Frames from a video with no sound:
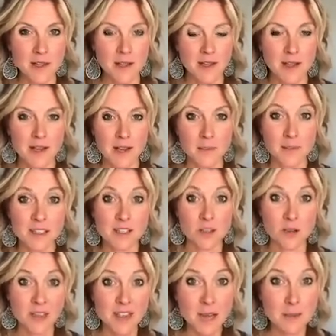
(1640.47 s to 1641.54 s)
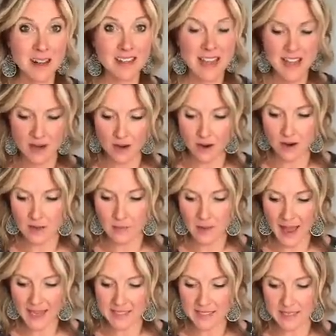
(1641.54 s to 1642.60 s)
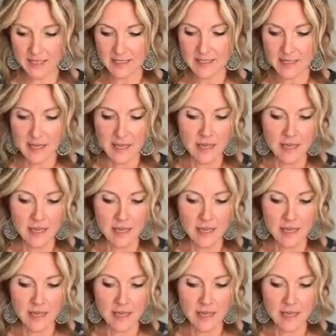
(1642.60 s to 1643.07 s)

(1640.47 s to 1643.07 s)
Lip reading: And so think about that in all capacities.